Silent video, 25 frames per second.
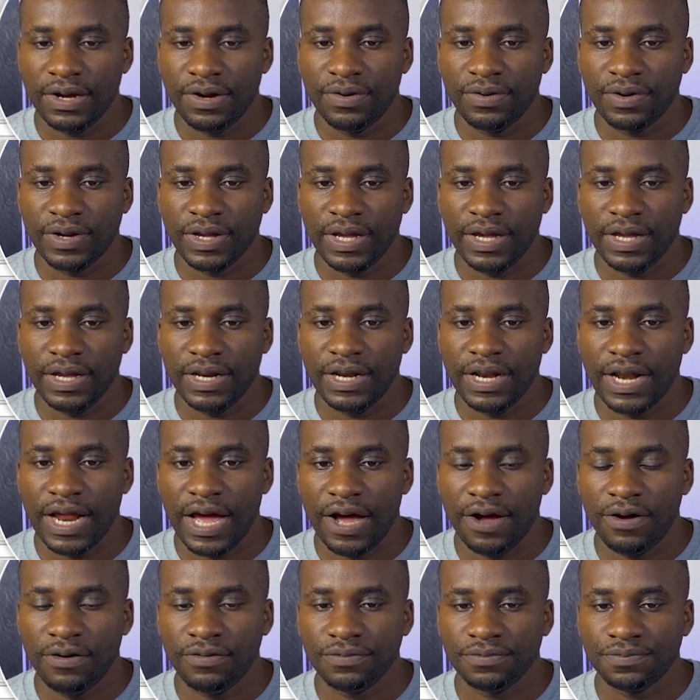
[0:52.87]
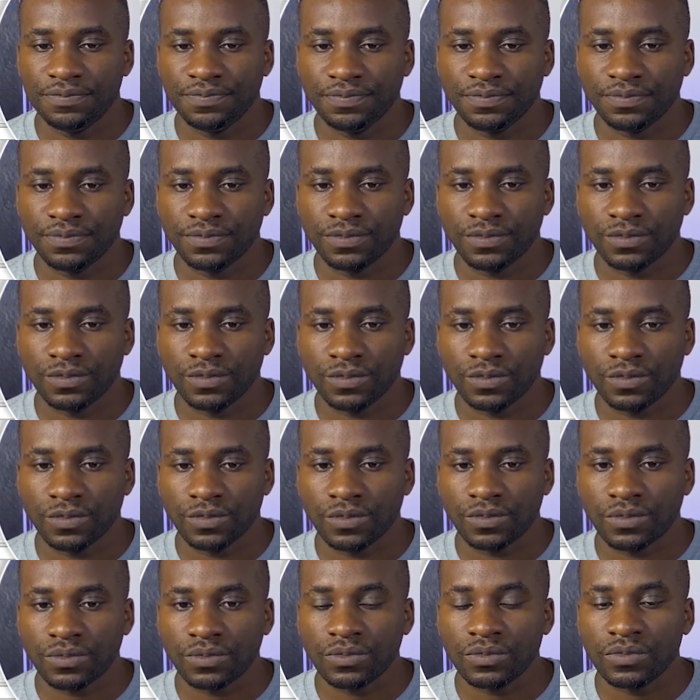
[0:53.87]
Okay, now
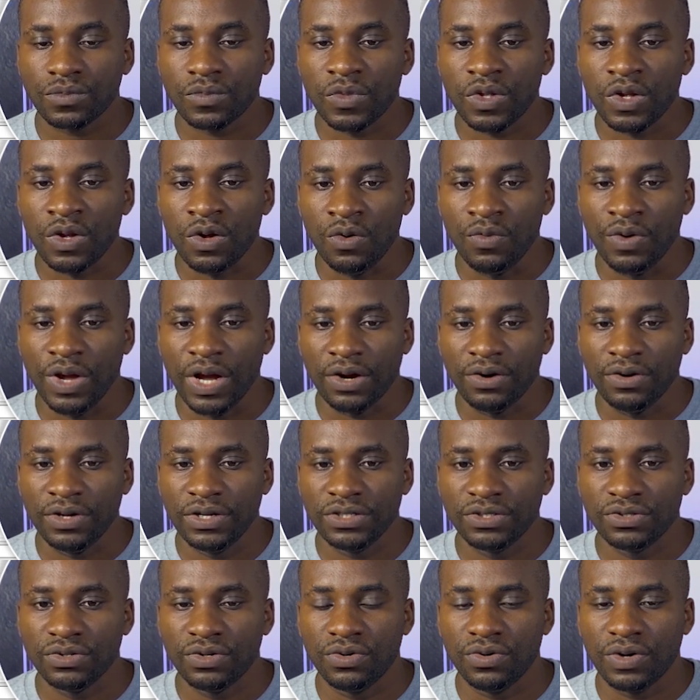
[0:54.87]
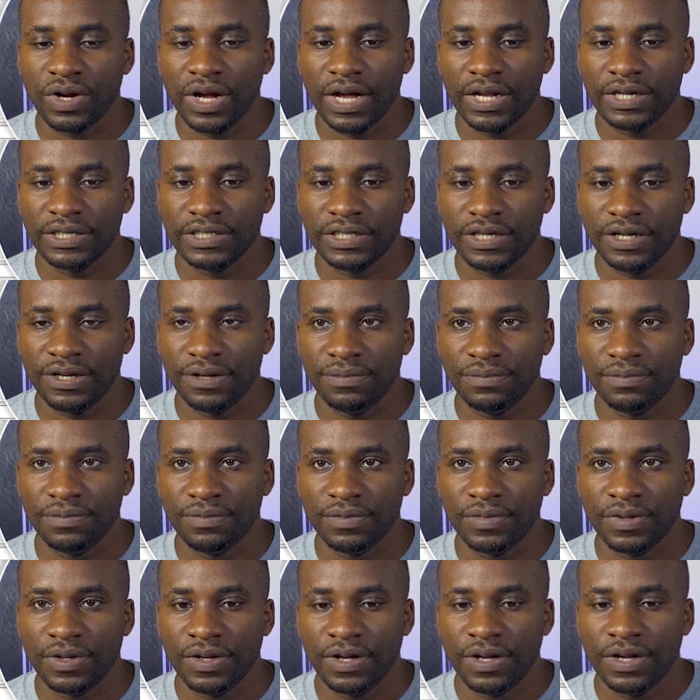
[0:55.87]
we are going to look at
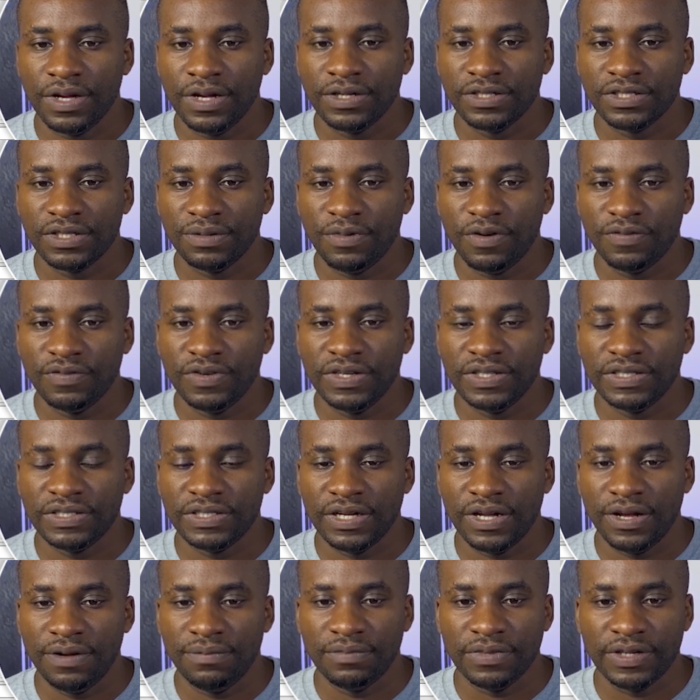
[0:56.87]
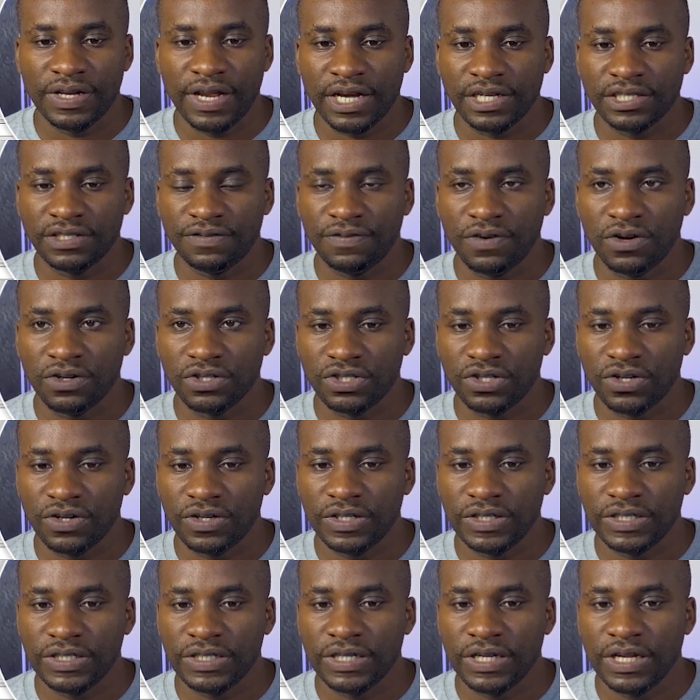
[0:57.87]
some of these text
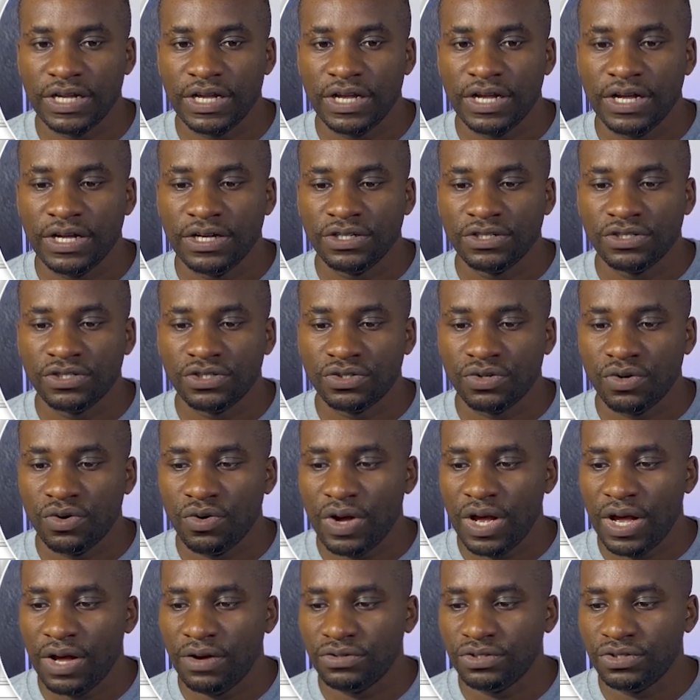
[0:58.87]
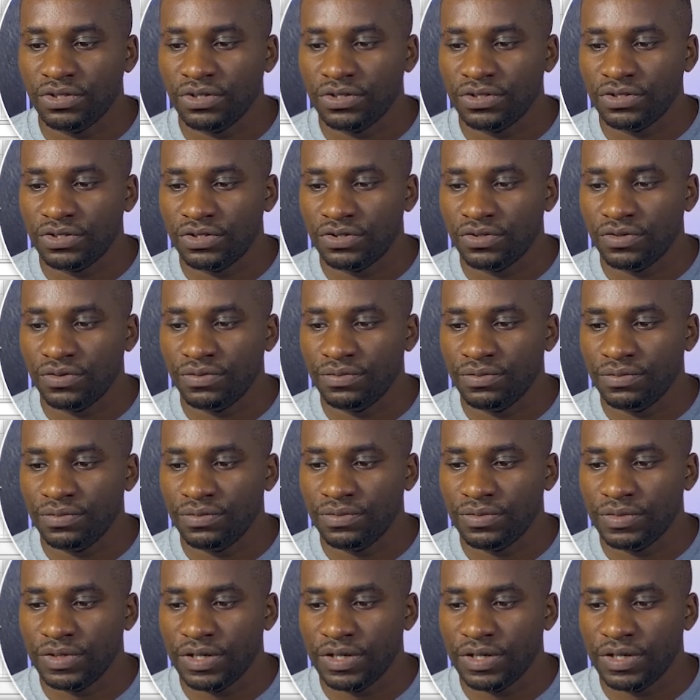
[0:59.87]
functions. So I'll just zoom.